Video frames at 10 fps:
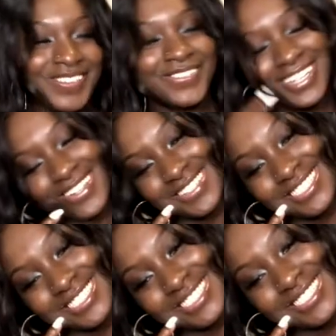What
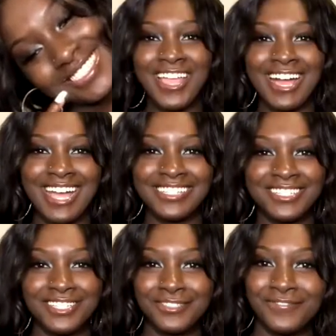else? Oh yeah, I did
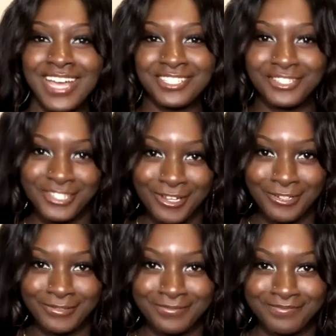another fashion
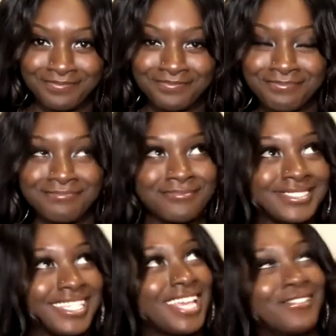show.
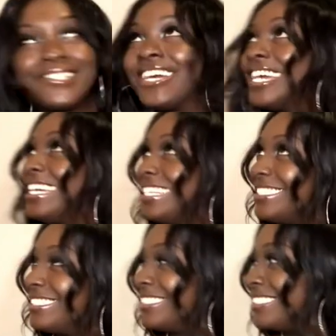It was great.